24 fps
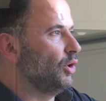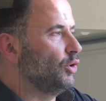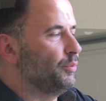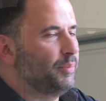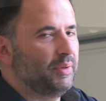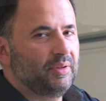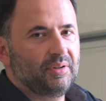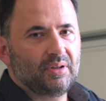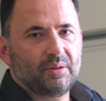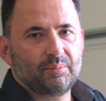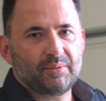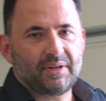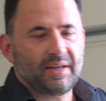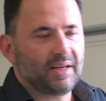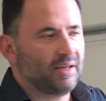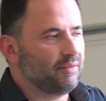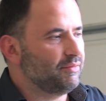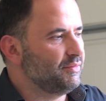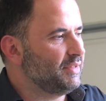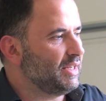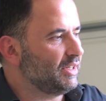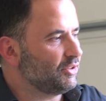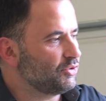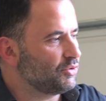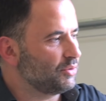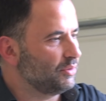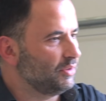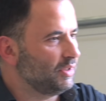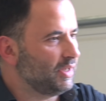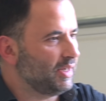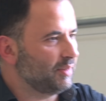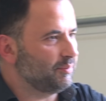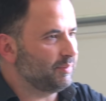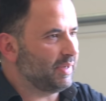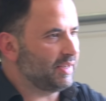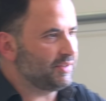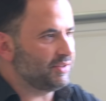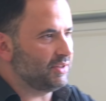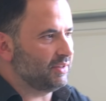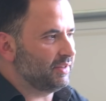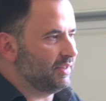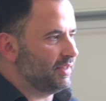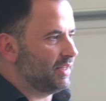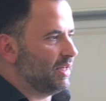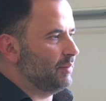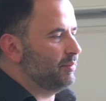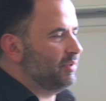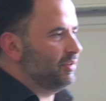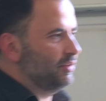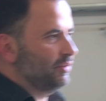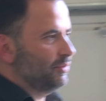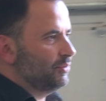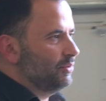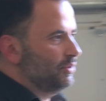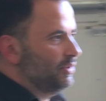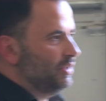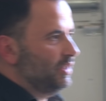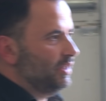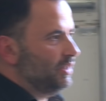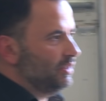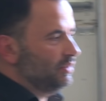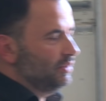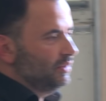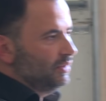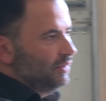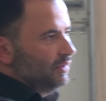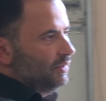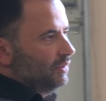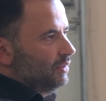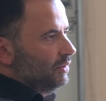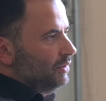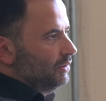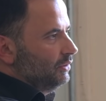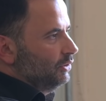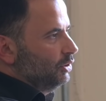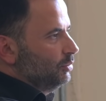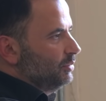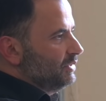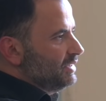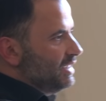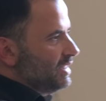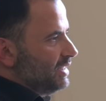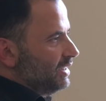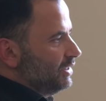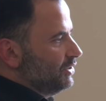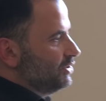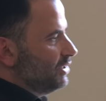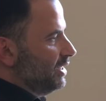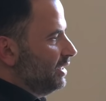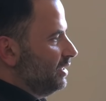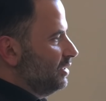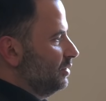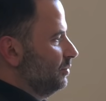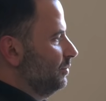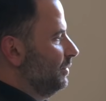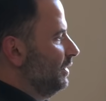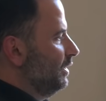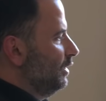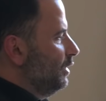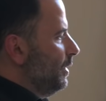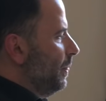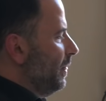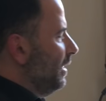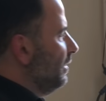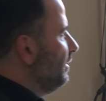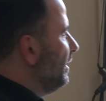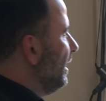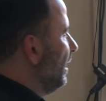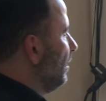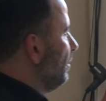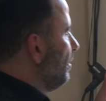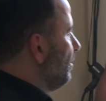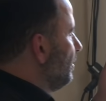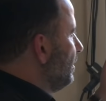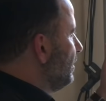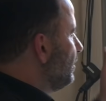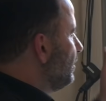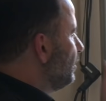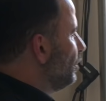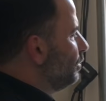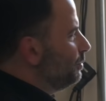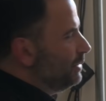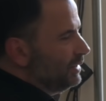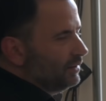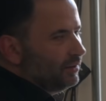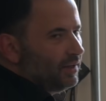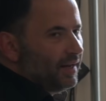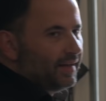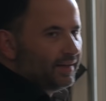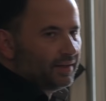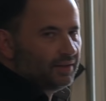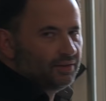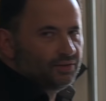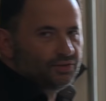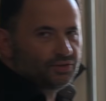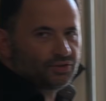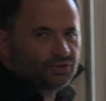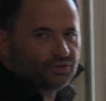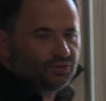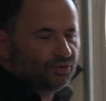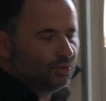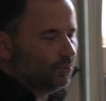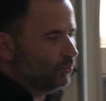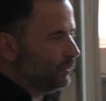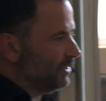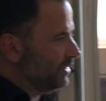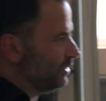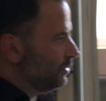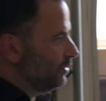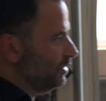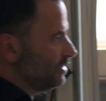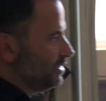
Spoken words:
open and we have natural light basically coming through here, illuminating Jacob. Now, this could be likened to whether